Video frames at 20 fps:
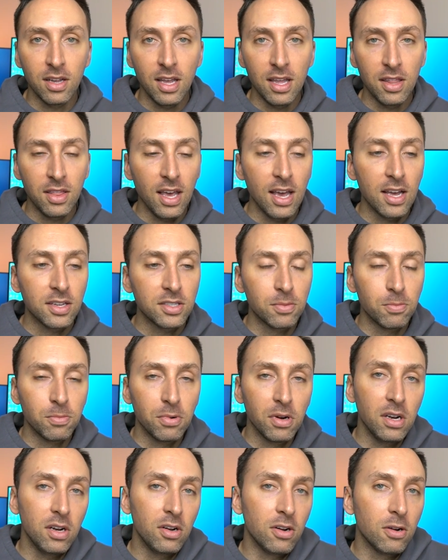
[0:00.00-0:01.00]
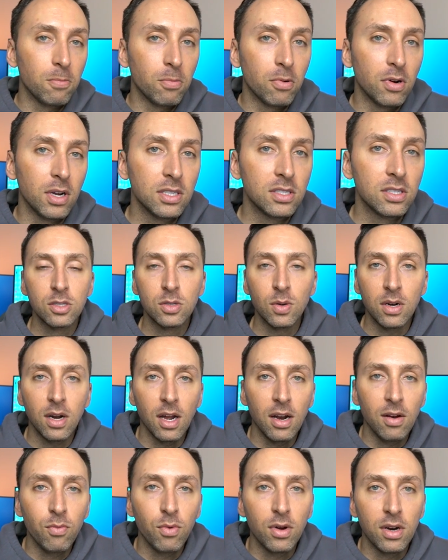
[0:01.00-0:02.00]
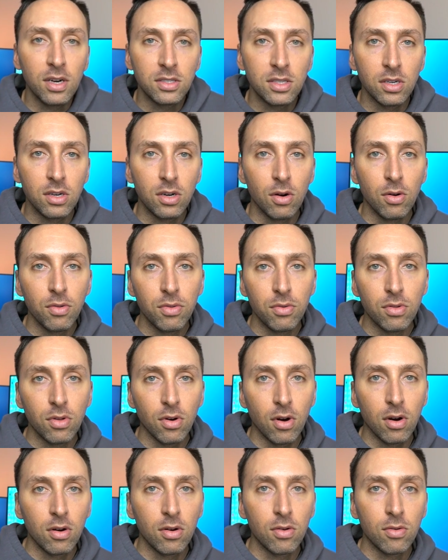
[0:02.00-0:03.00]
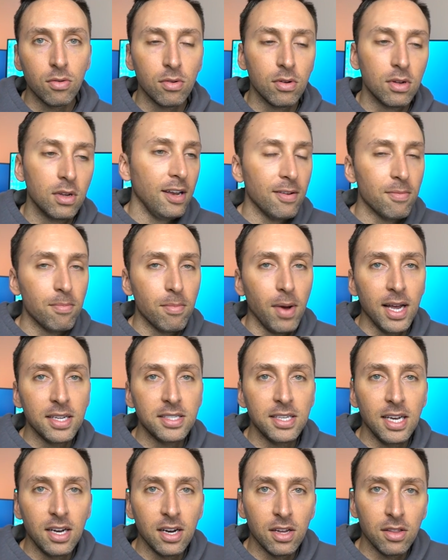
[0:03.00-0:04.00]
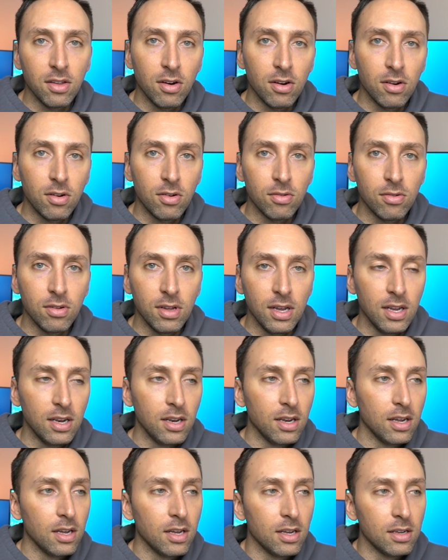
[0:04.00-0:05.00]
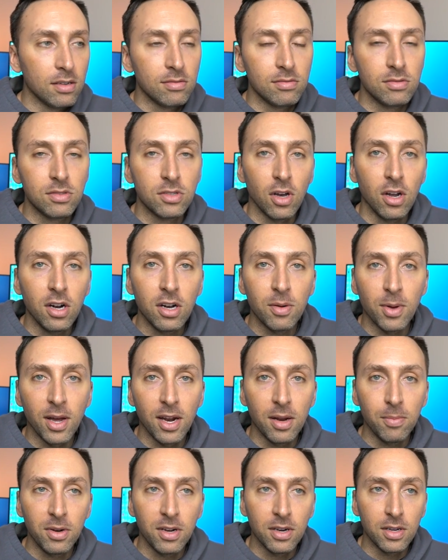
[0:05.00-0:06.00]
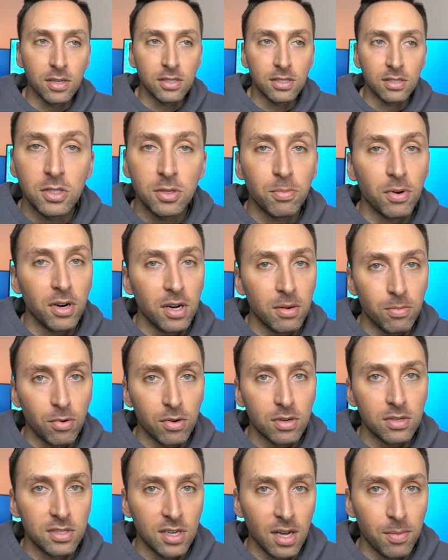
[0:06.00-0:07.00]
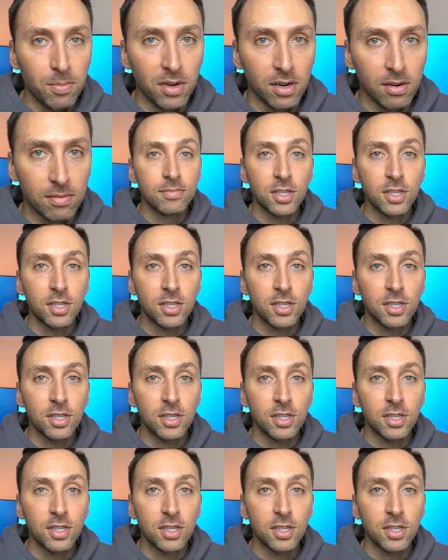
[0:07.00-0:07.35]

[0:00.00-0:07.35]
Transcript: And they had some pretty pretty good points. So I kind of wanted to go through the article, give my take on the article, and uh, talk about it because it's a pretty important topic.